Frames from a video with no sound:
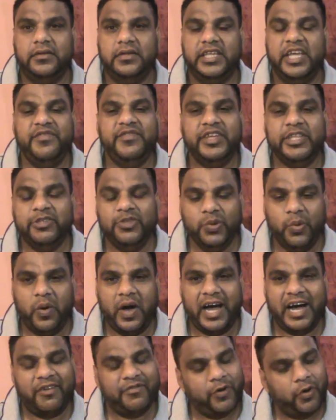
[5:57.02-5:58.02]
If you do
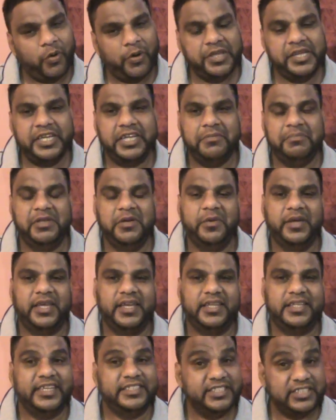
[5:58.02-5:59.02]
have, how you can be
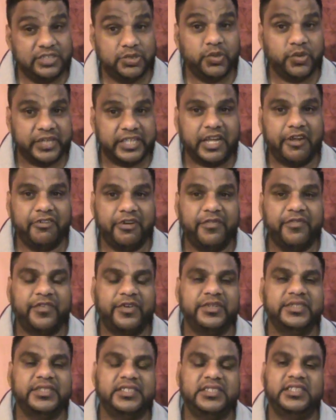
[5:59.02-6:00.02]
wicked? I just join our
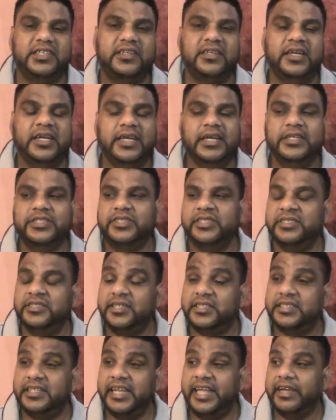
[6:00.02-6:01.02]
reference there. So it's
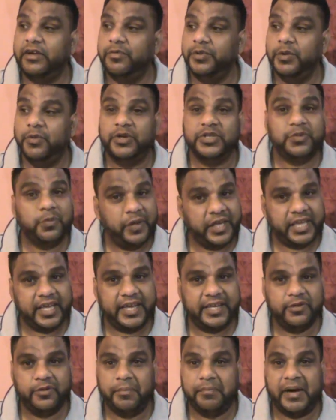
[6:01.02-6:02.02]
nothing like we was
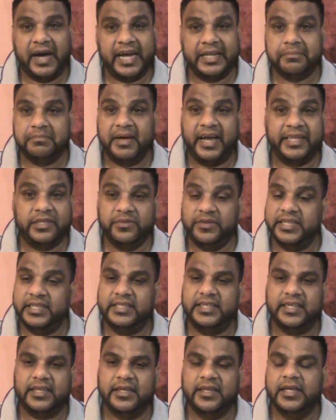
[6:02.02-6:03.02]
wicked or bad minded or anything.